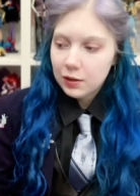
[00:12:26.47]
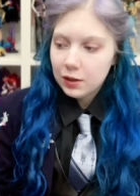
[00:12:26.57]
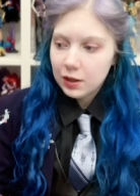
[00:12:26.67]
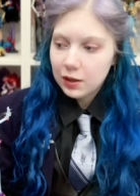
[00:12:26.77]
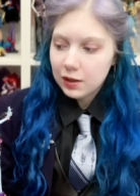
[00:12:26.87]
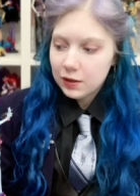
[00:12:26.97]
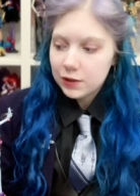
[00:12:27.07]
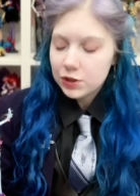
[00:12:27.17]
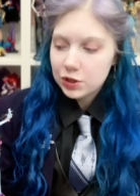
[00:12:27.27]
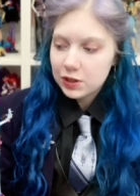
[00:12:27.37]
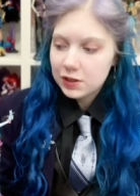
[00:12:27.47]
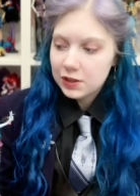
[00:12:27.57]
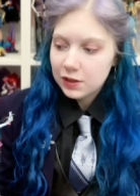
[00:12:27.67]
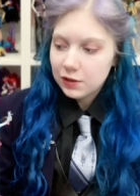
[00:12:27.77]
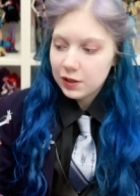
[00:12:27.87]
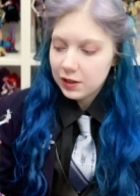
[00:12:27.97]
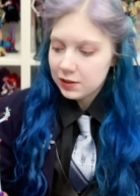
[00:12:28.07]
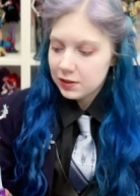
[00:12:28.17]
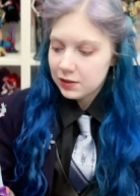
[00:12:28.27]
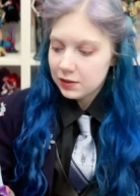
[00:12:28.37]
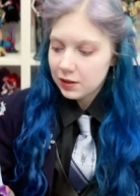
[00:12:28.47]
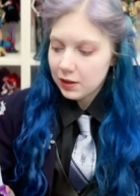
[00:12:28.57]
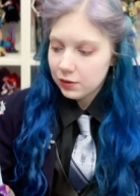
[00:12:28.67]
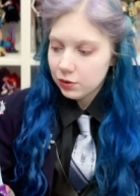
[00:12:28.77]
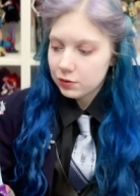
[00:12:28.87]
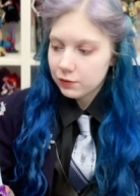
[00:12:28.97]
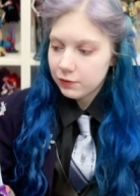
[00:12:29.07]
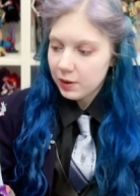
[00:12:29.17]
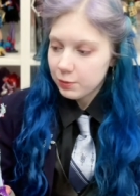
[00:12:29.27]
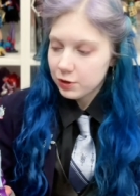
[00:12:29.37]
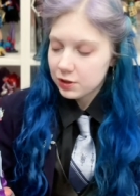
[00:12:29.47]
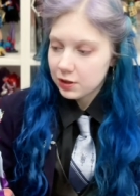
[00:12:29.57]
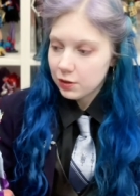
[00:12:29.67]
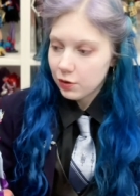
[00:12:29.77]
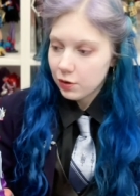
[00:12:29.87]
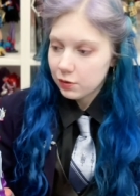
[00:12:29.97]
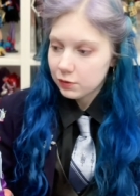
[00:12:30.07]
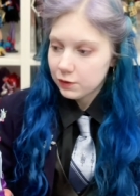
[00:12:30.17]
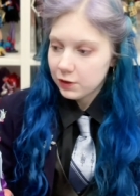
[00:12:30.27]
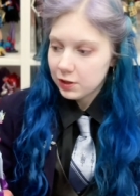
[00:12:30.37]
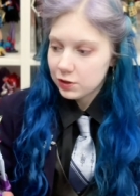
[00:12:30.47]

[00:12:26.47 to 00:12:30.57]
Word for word: Uh, she still has a lot of fabrics in her outfit.